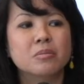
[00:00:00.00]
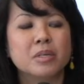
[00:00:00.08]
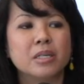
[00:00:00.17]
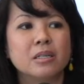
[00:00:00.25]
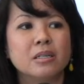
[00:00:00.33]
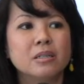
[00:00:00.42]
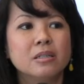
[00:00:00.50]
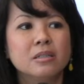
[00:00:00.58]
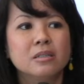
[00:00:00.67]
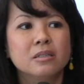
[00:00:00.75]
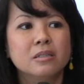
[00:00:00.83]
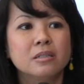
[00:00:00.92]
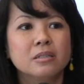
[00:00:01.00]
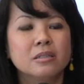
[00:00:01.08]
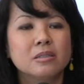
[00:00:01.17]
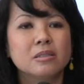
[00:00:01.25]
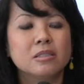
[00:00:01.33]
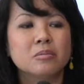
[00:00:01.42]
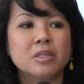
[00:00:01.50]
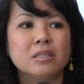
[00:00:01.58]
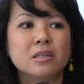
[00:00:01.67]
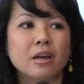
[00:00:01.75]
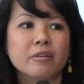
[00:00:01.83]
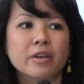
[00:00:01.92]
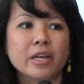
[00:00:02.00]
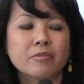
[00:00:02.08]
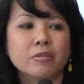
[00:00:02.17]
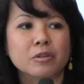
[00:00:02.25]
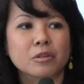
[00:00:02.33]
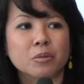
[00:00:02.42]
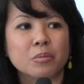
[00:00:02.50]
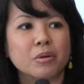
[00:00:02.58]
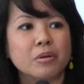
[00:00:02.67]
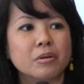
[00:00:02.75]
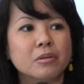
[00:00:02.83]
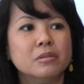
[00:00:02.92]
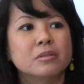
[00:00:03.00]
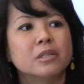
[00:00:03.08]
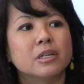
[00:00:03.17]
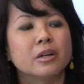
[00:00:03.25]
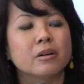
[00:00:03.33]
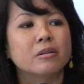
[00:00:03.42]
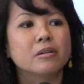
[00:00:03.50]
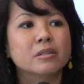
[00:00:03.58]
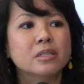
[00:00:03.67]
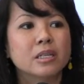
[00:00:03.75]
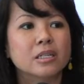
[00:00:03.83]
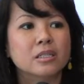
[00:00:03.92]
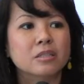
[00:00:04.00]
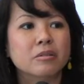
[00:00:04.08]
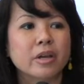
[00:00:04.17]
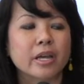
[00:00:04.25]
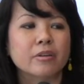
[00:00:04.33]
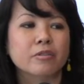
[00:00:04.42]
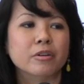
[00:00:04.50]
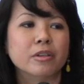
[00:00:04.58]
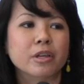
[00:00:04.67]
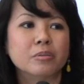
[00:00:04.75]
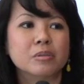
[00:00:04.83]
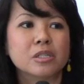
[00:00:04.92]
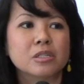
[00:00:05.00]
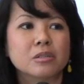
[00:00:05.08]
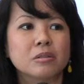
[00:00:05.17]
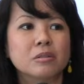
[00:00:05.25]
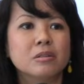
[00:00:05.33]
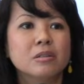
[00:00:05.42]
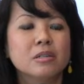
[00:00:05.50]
be tough and vulnerable, that it's okay for them to